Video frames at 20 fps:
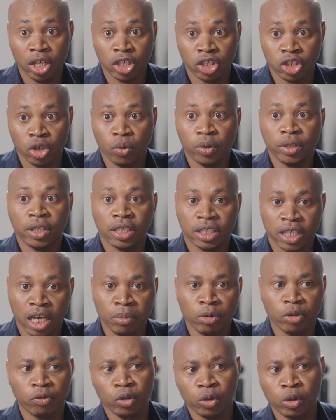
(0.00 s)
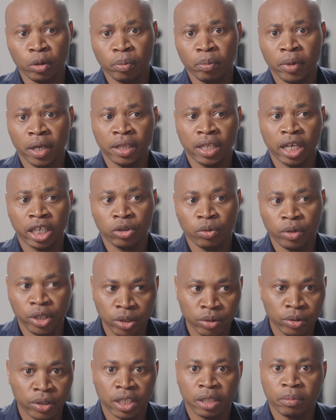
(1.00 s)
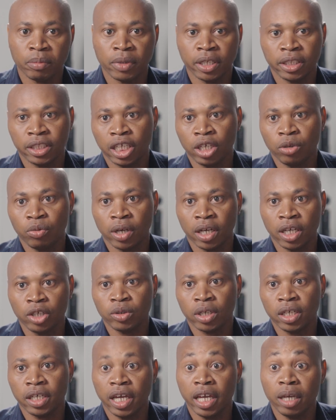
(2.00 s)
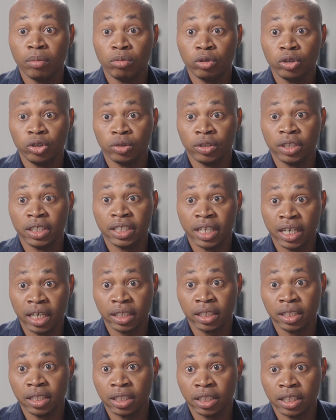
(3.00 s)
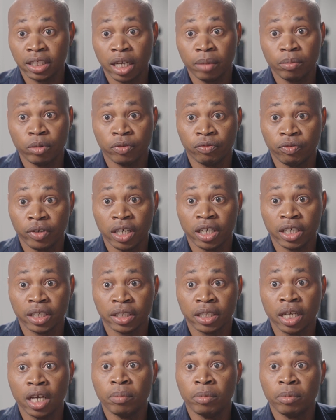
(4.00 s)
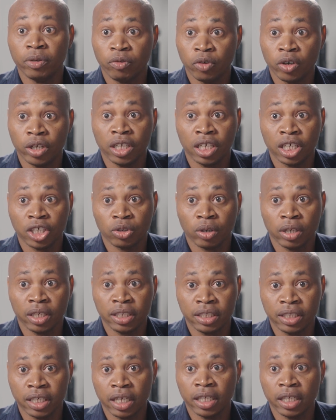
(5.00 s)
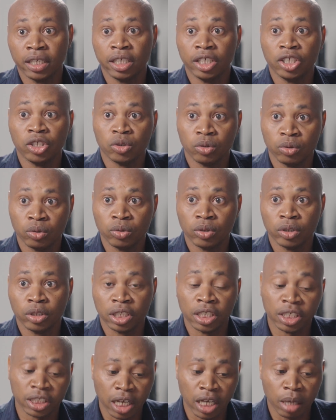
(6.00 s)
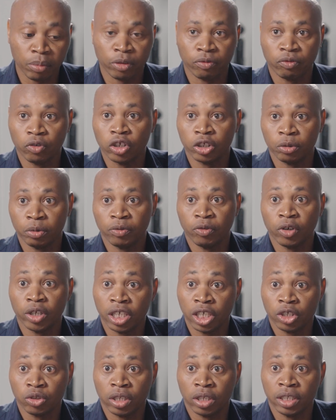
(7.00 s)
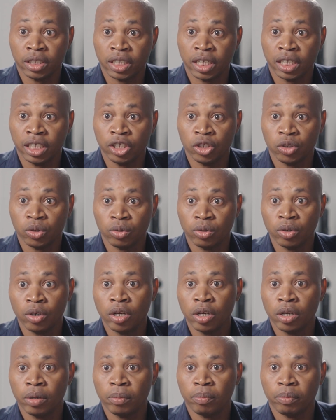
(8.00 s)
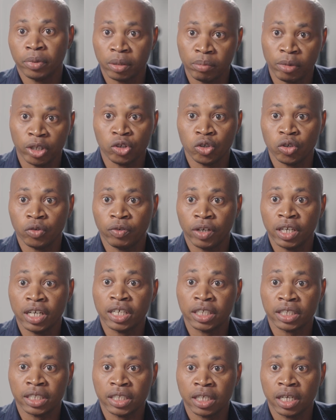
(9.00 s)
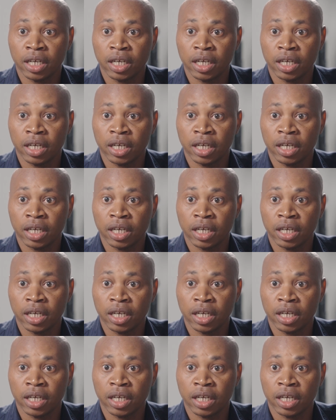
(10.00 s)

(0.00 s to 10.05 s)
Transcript: So with the type of equipment that we use at Martech, we are actually able to detect this type of failures before they actually turn into this type of faults before they actually turn into premature failures.